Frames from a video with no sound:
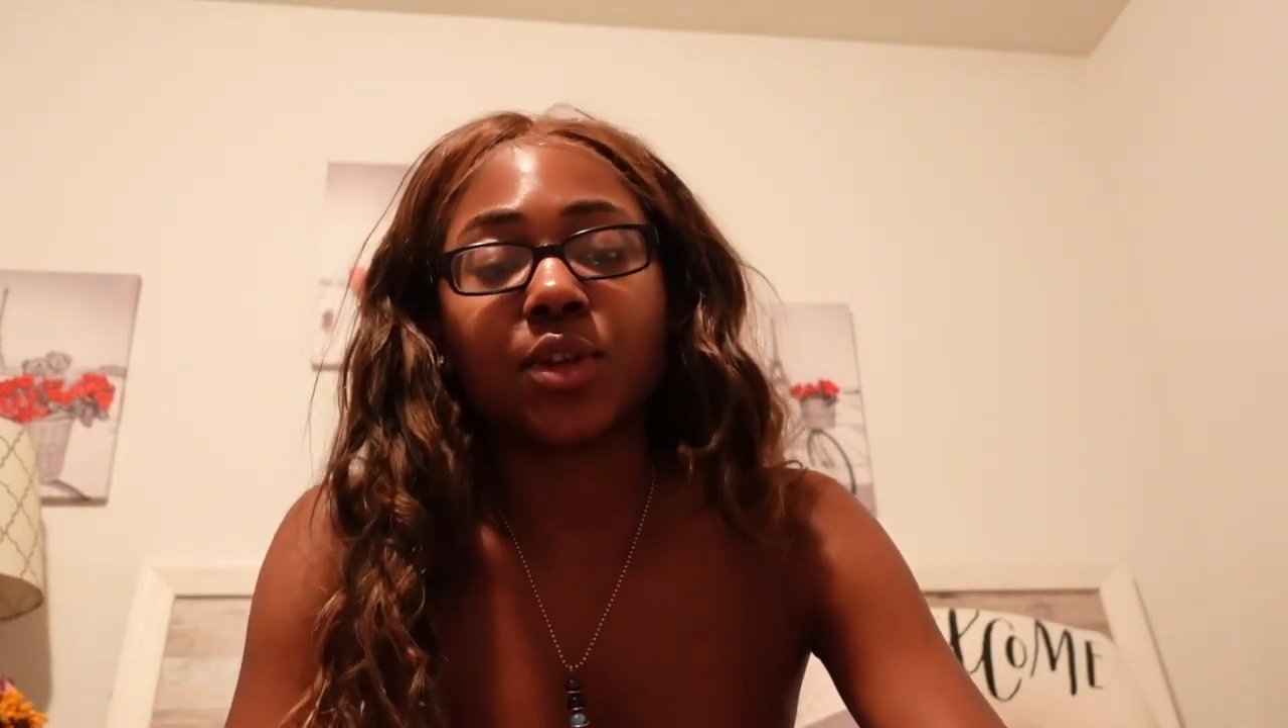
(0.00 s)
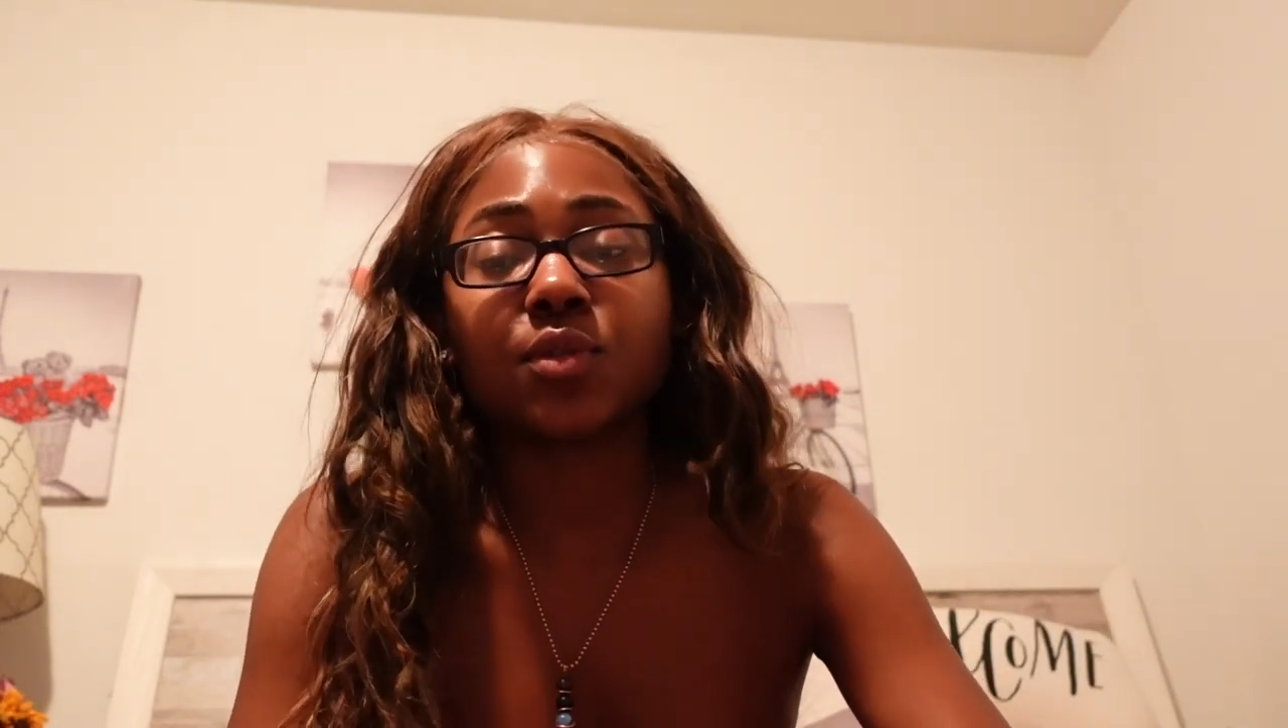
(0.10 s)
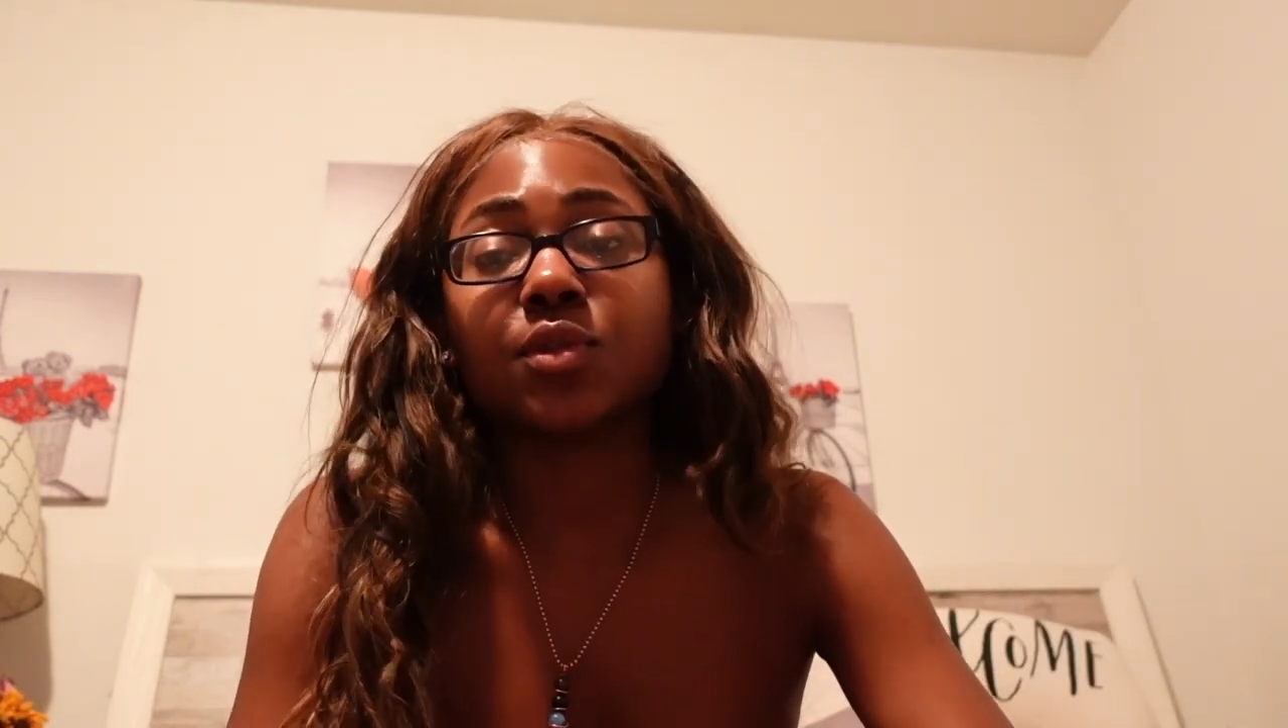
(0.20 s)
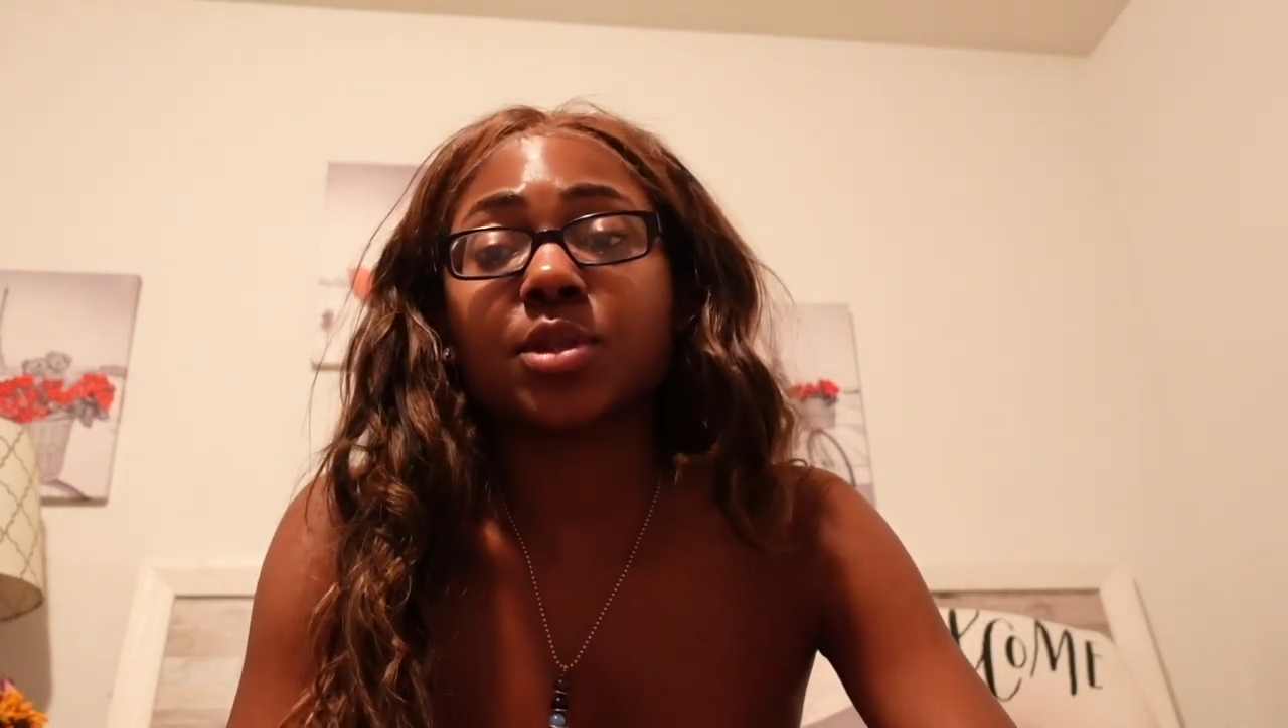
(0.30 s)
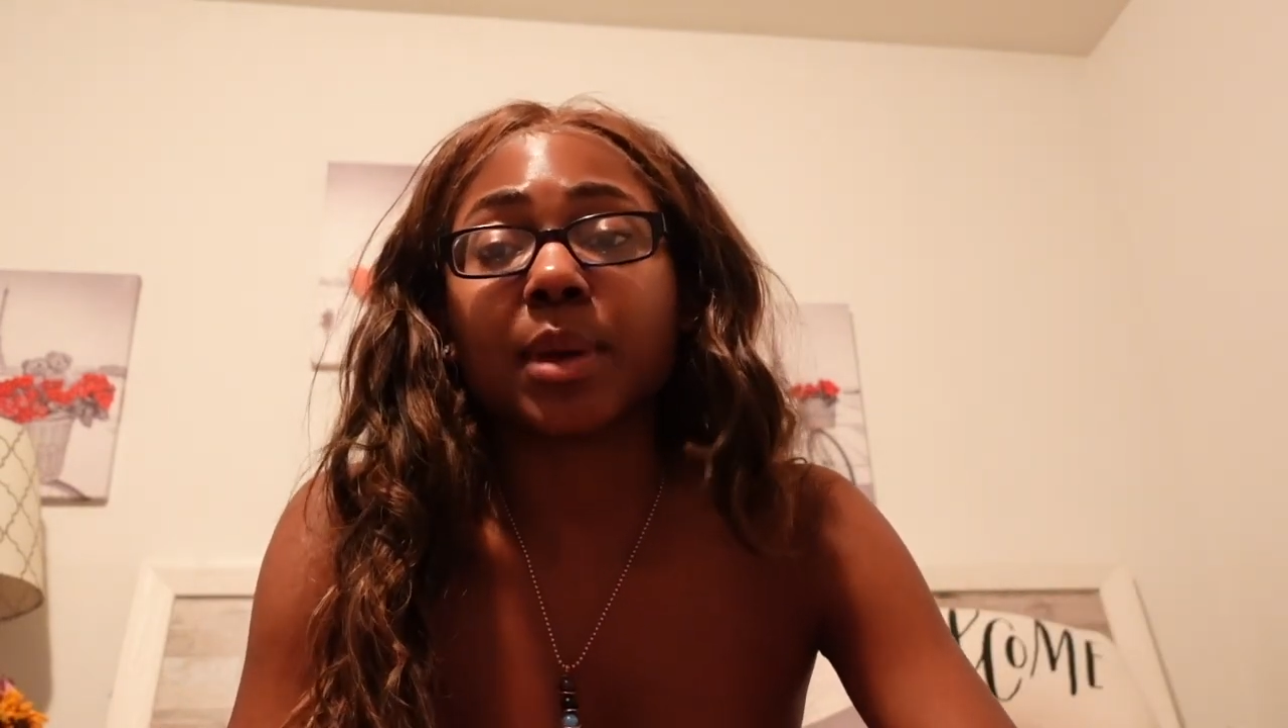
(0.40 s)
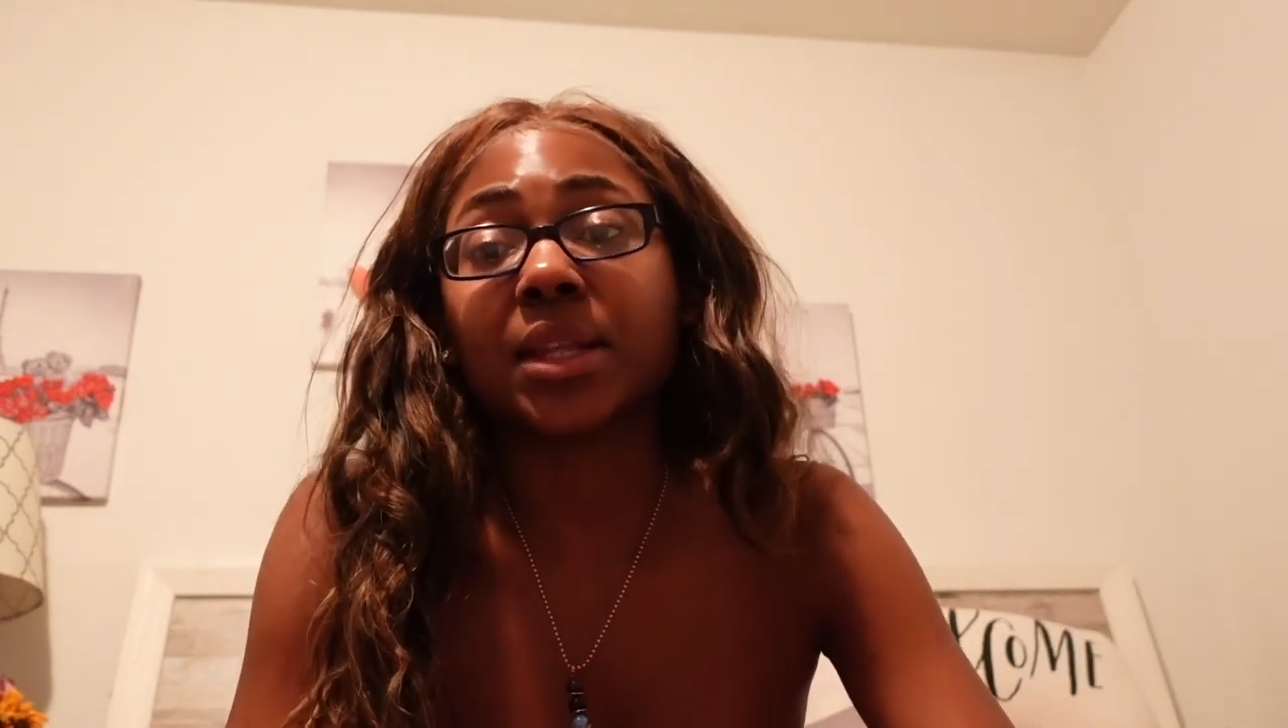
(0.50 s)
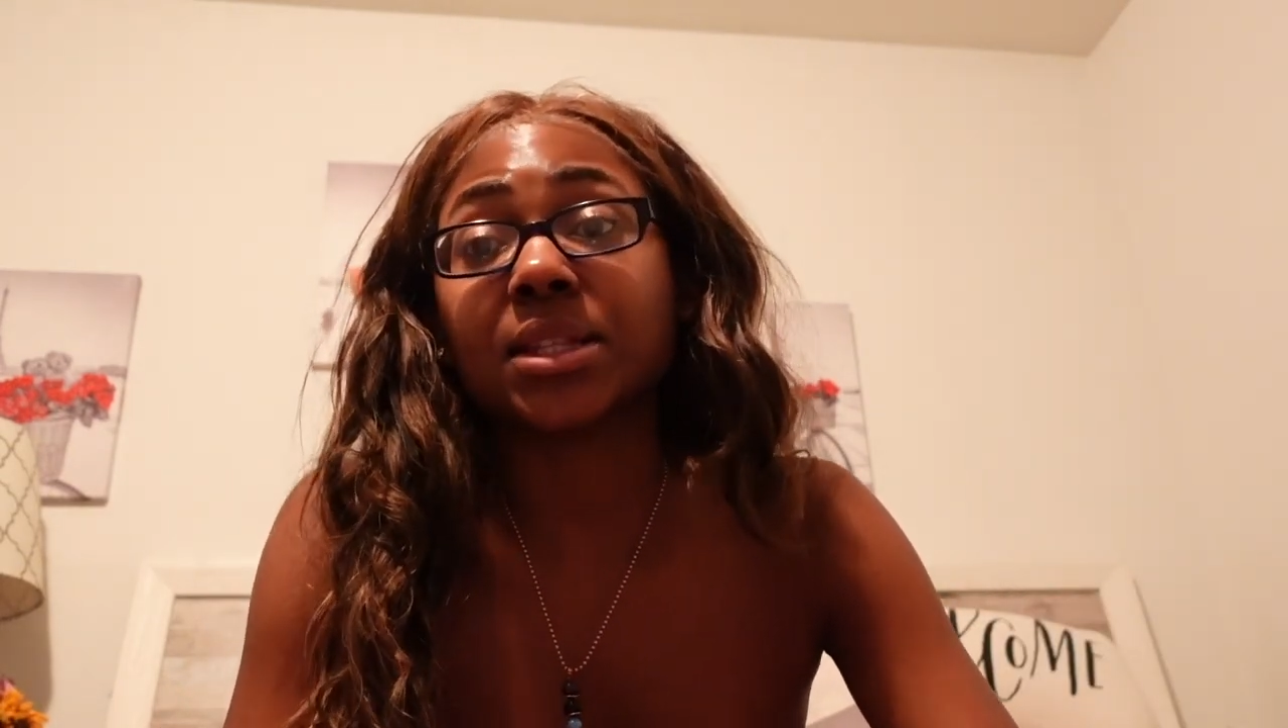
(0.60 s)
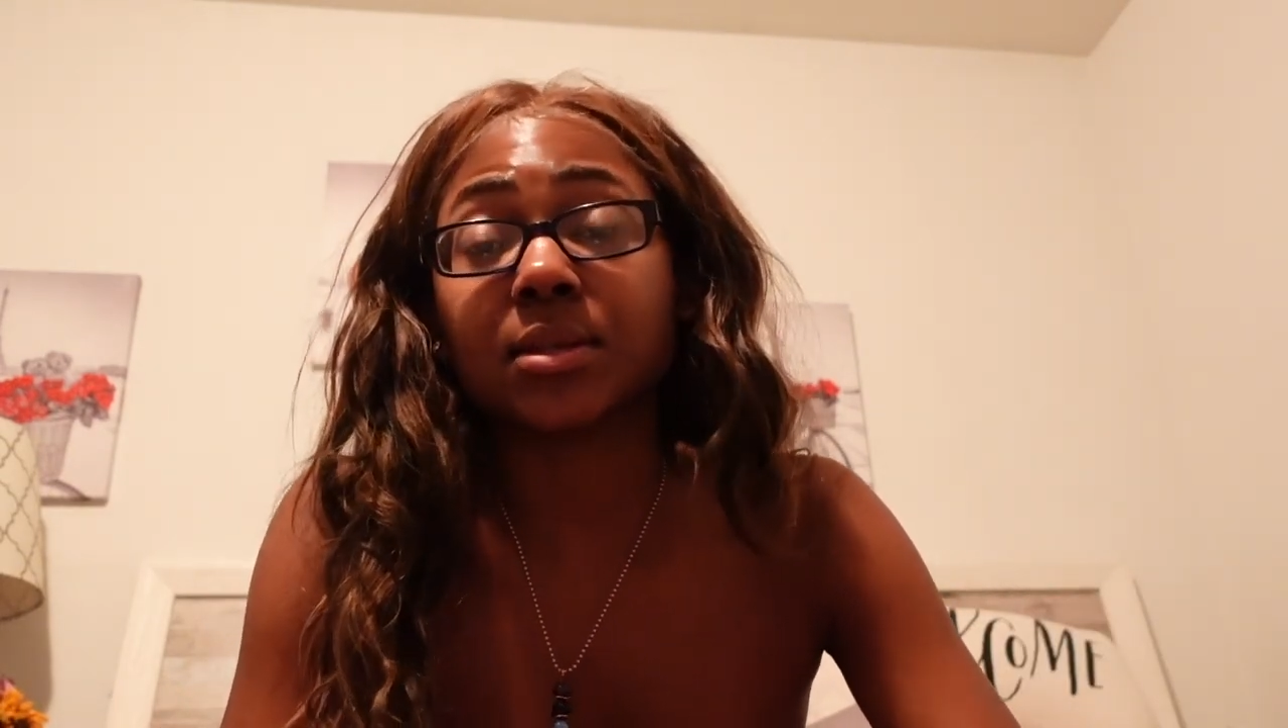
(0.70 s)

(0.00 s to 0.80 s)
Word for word: use my